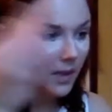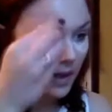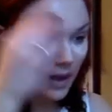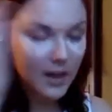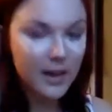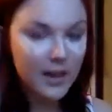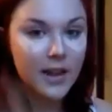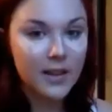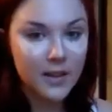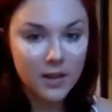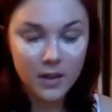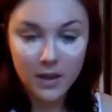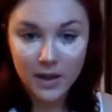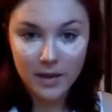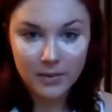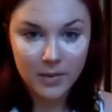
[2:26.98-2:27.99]
Again, the look
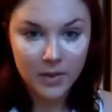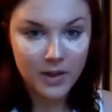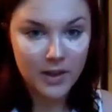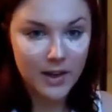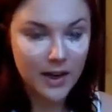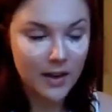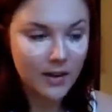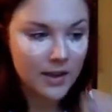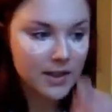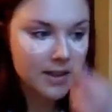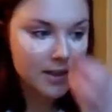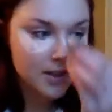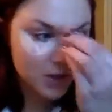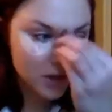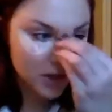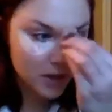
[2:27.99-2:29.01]
I'm doing now
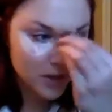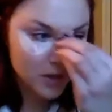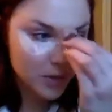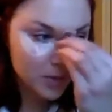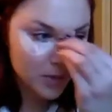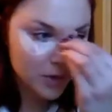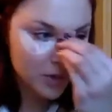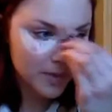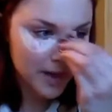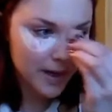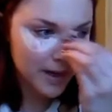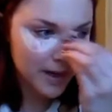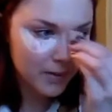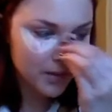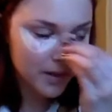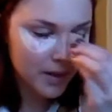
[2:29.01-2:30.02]
isn't a super
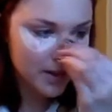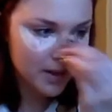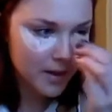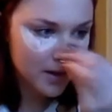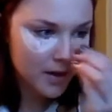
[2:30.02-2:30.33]
dramatic one,